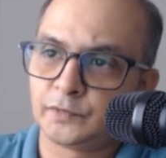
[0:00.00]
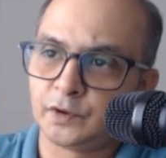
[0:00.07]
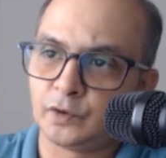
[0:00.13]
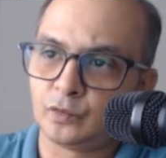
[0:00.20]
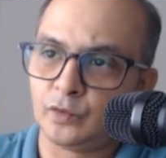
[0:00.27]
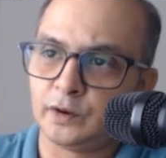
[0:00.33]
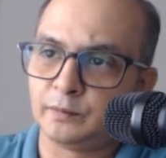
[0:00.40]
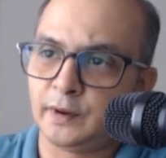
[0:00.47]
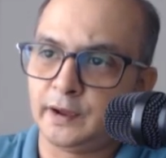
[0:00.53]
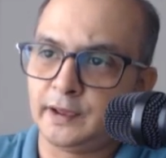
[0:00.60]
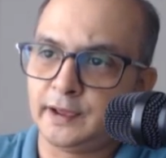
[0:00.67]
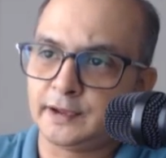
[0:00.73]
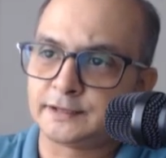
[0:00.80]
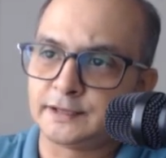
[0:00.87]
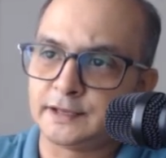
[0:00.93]
1 by
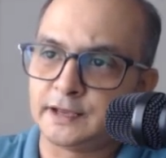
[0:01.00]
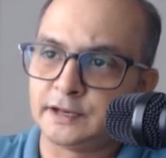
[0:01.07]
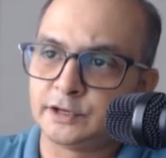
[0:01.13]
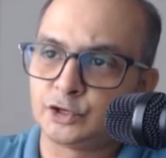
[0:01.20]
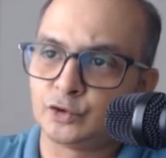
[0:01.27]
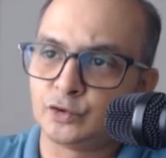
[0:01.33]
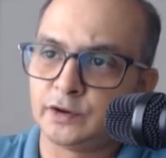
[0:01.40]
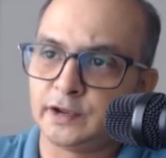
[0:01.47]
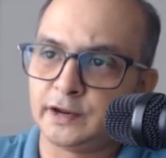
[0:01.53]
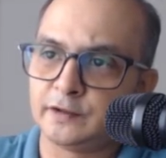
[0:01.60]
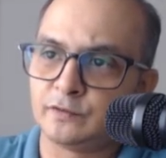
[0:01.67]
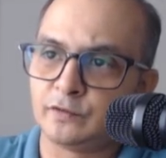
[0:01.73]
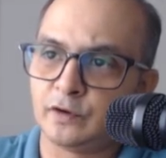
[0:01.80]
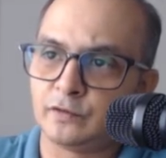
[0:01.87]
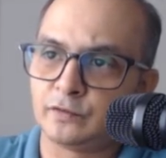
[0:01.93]
x into
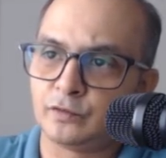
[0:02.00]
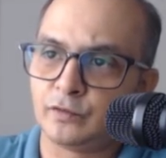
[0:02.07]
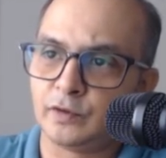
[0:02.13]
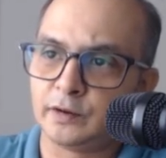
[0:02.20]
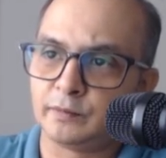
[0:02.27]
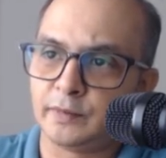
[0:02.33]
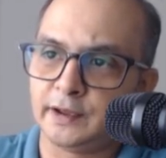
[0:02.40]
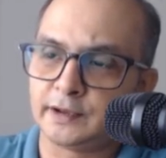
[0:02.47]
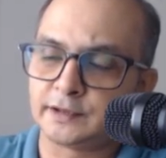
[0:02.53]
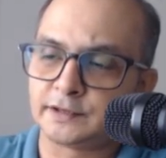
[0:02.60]
negative of 1 by x